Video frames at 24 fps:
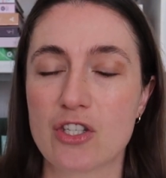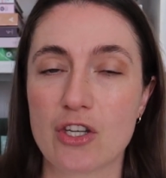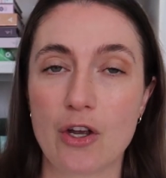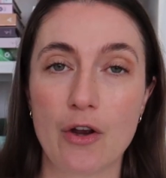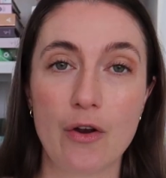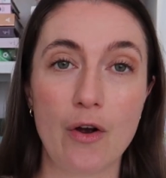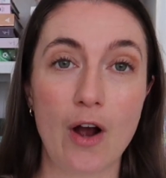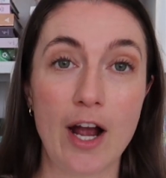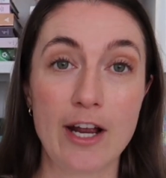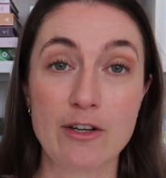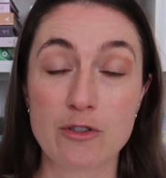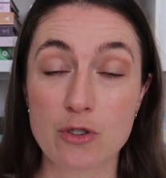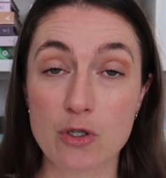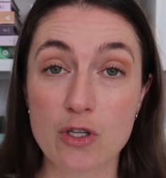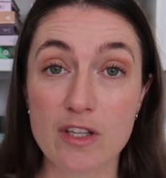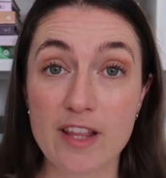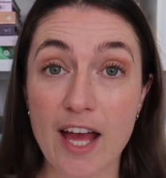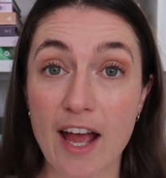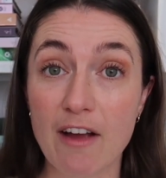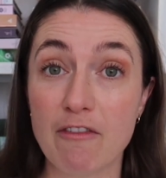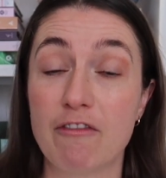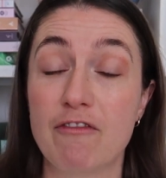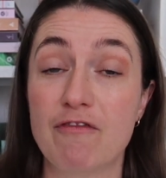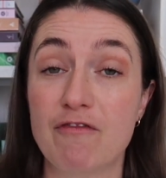So I do
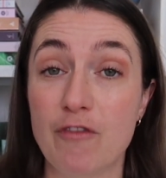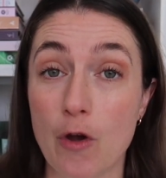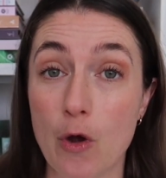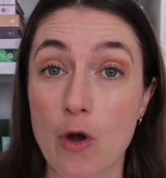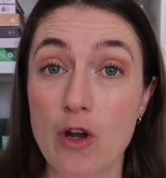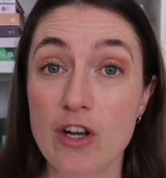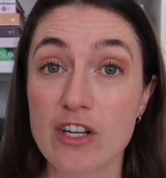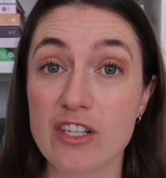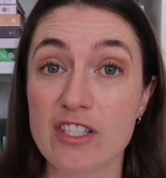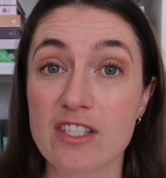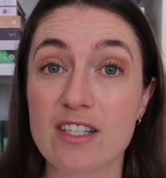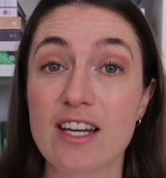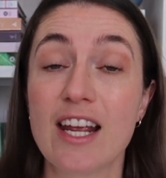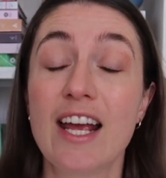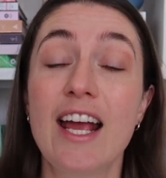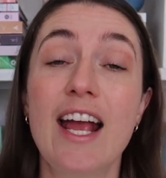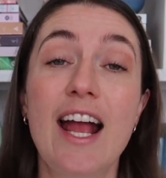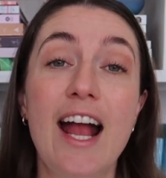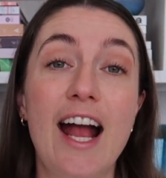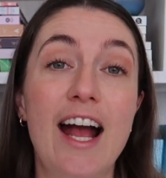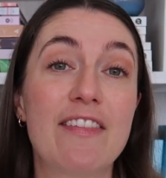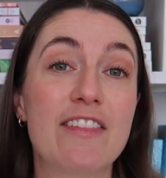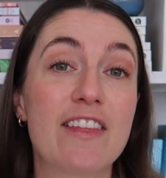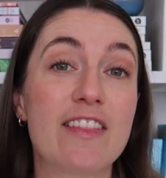that first,
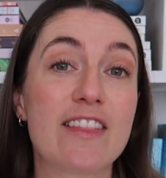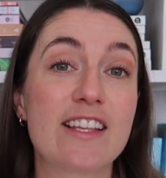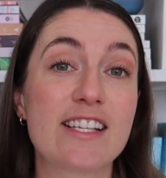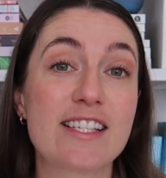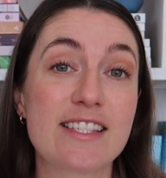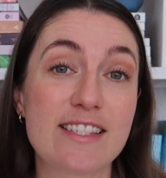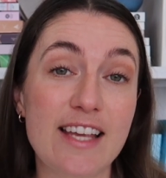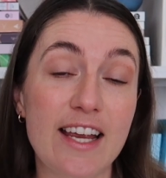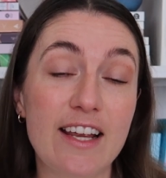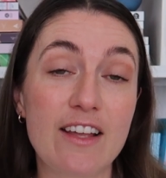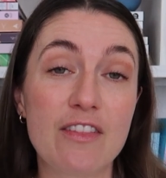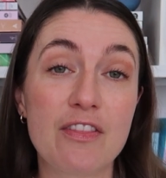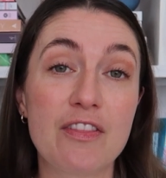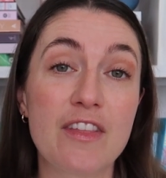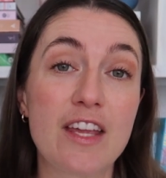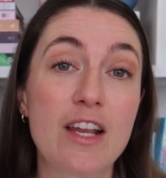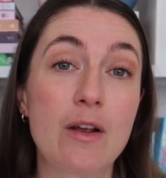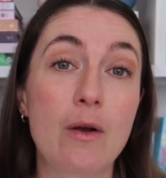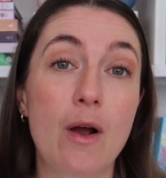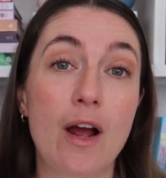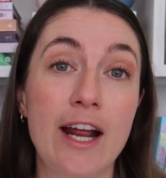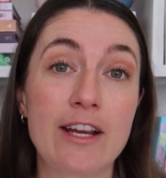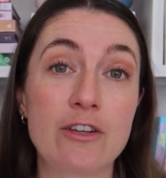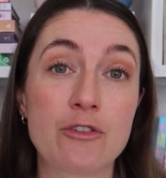and then the second
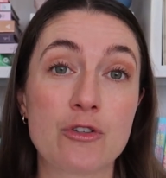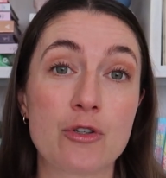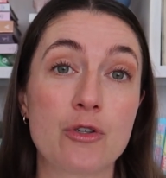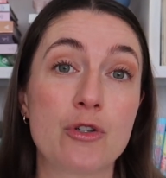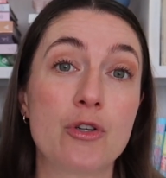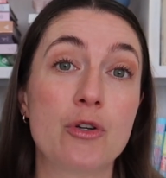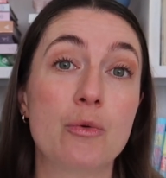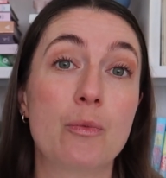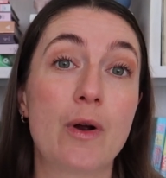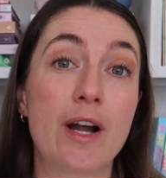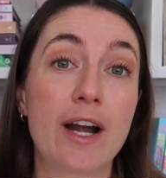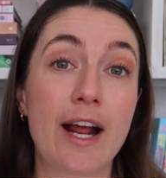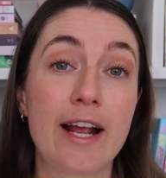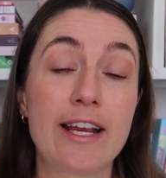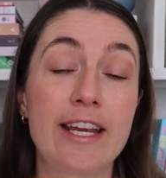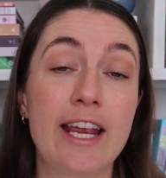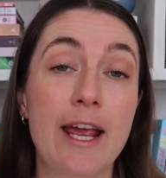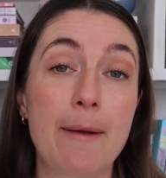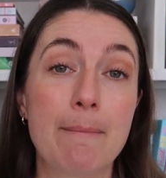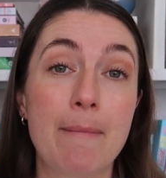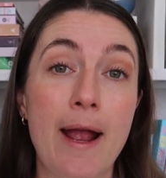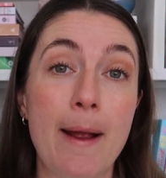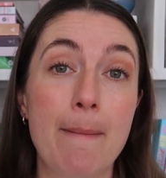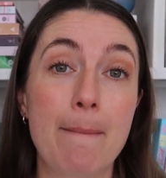thing I do when I
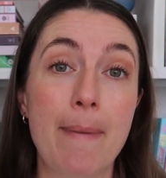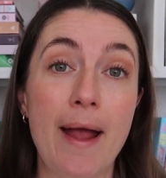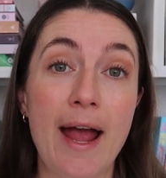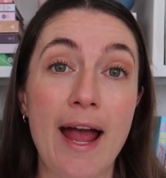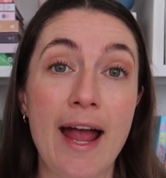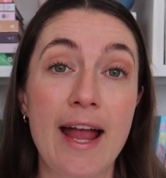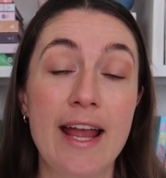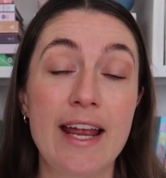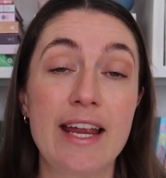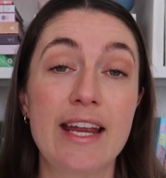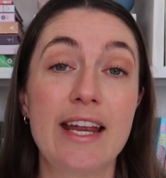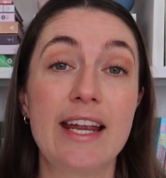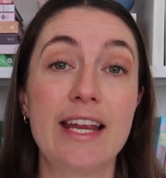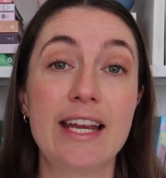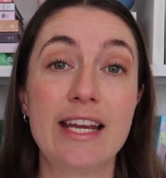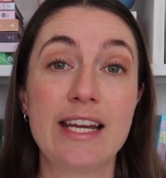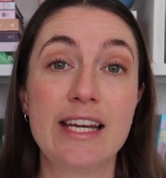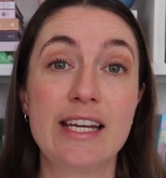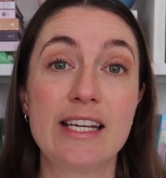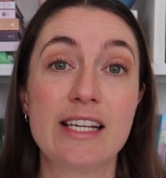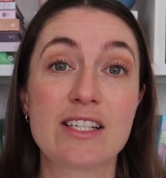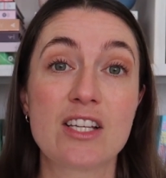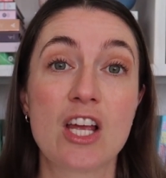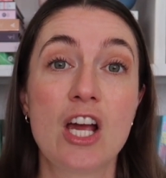get my
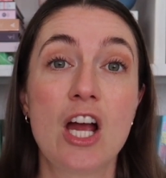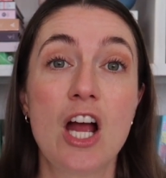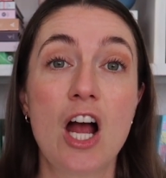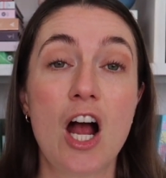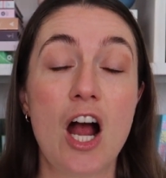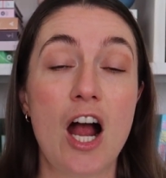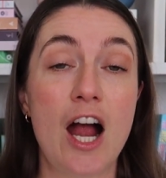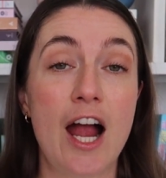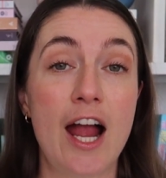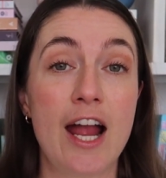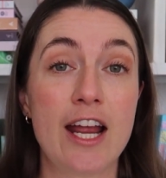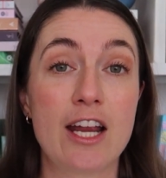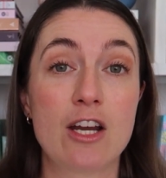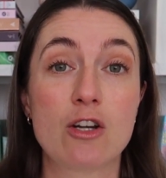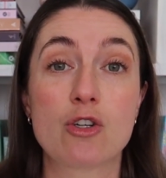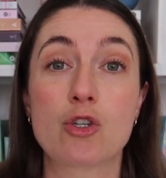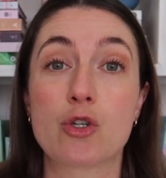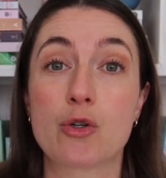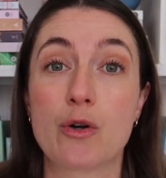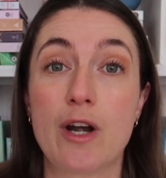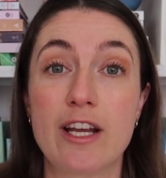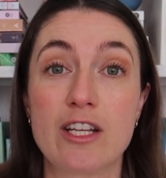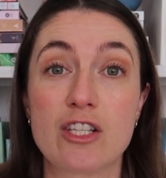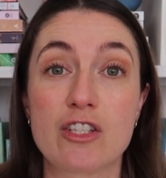pay is I
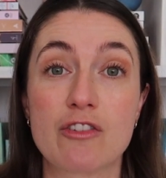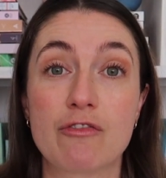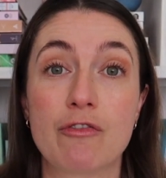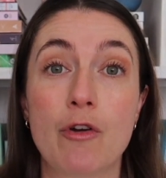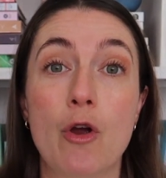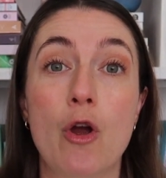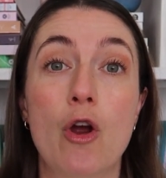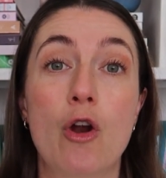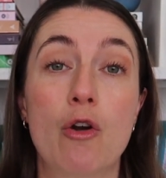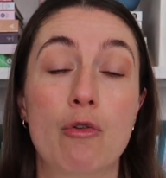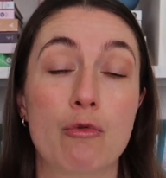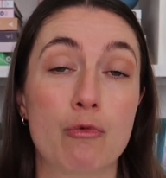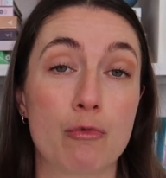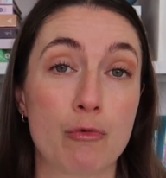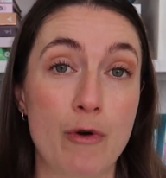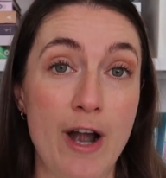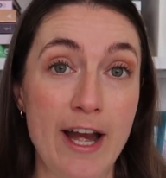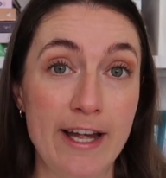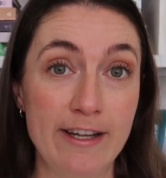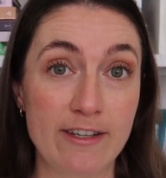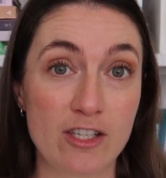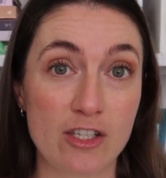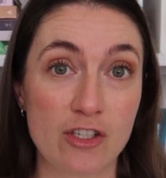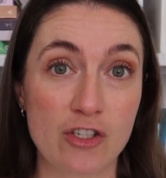transfer
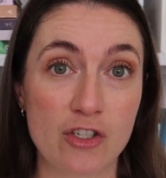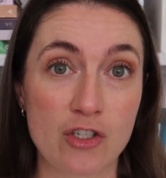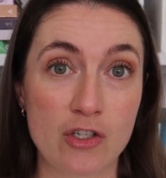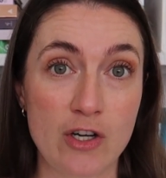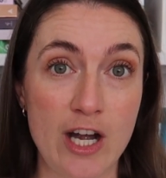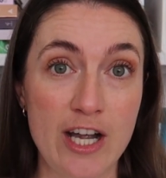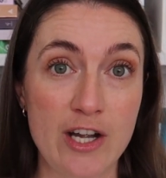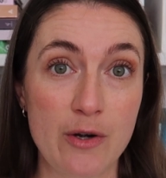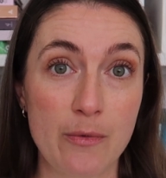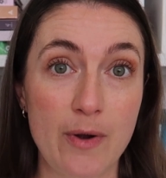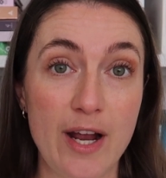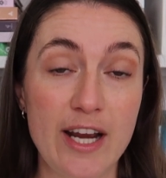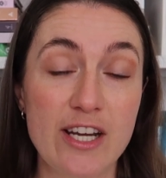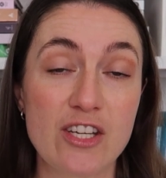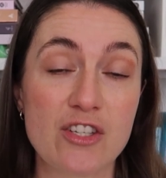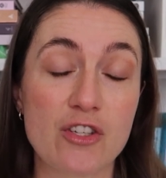rent straight away.